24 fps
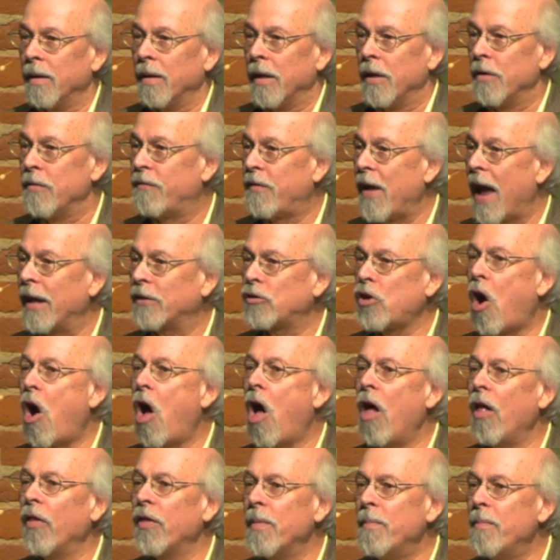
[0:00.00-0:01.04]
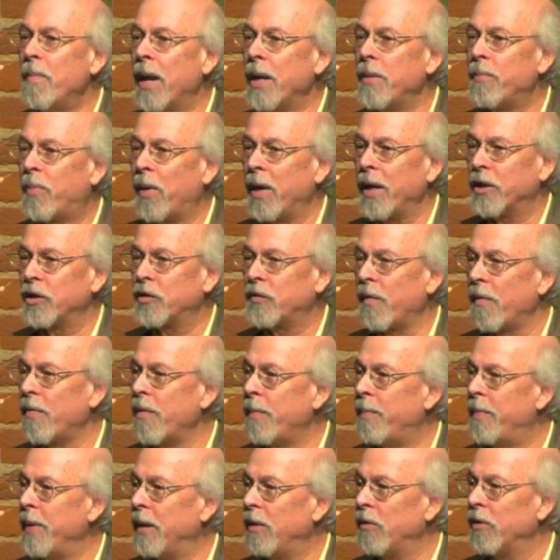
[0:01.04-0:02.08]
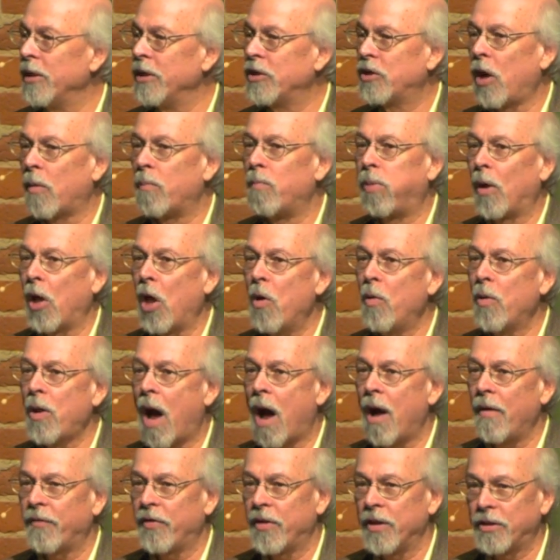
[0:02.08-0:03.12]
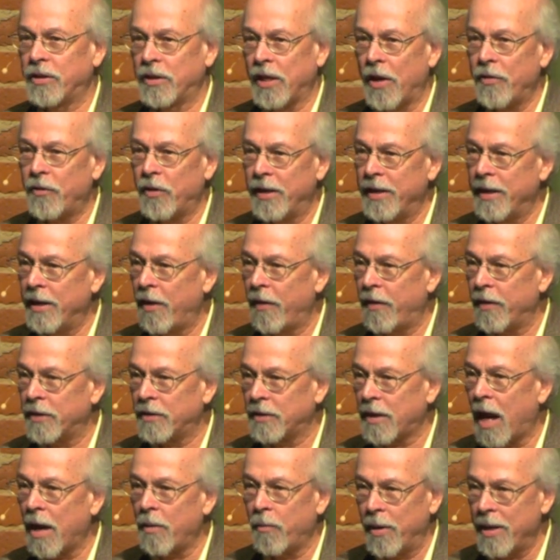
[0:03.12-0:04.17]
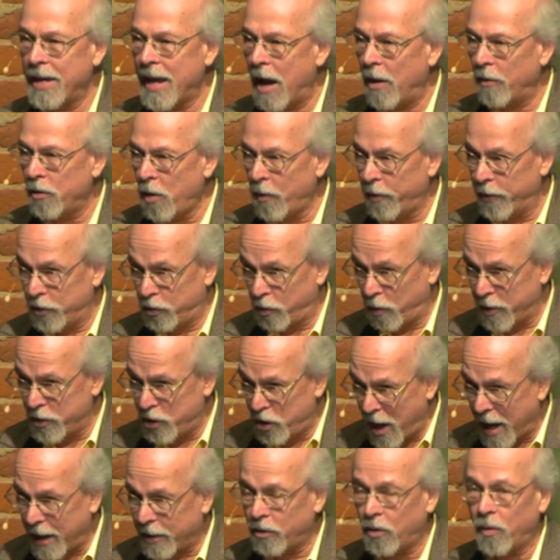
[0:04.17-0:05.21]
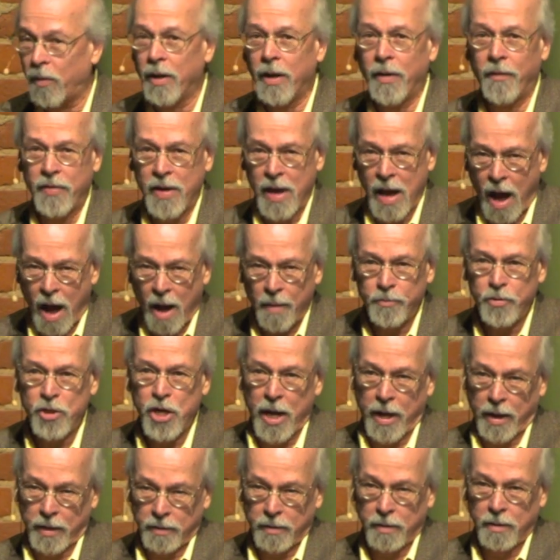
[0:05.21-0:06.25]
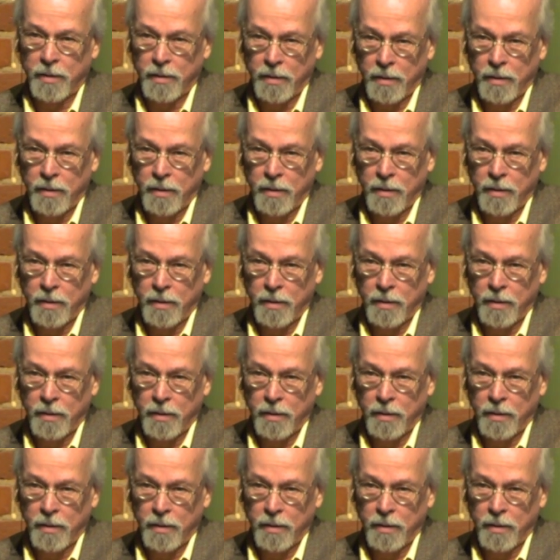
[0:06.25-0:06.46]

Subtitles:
In fact, all the mud bricks from the buildings are blown off the southern end of the site. We now know the trajectory of the object.